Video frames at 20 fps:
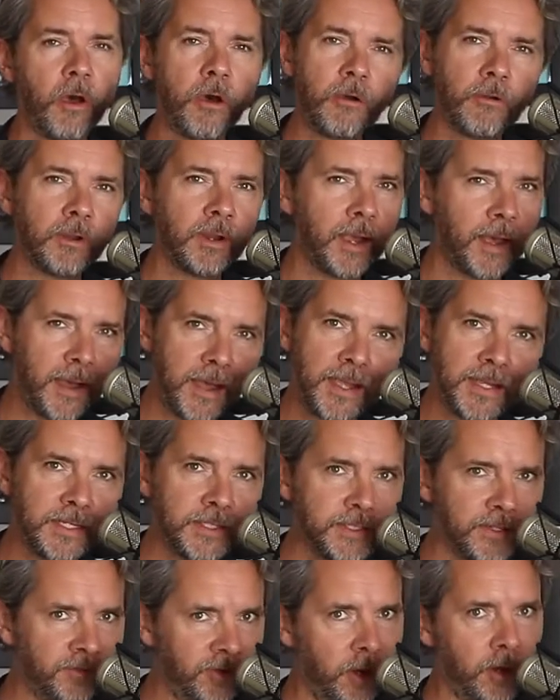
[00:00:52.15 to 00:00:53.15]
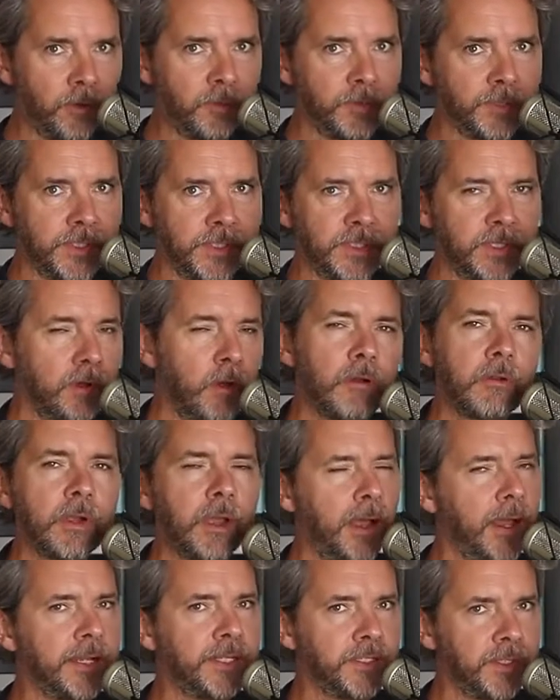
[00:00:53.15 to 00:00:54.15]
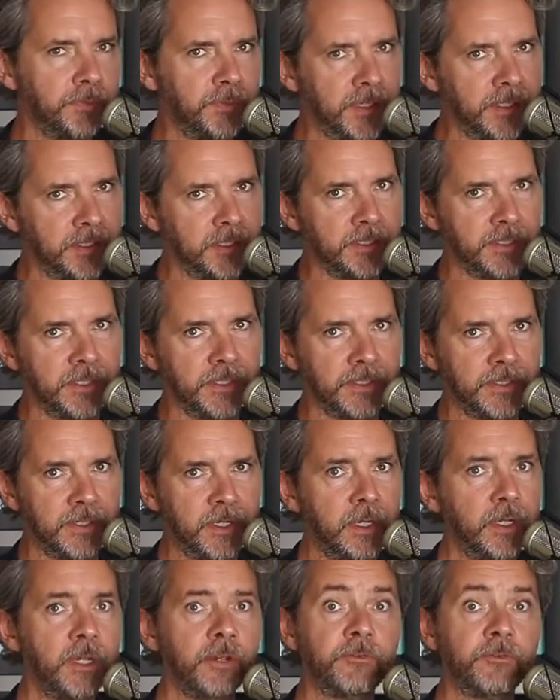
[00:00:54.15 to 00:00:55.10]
all kinds of hosts and all kinds of businesses,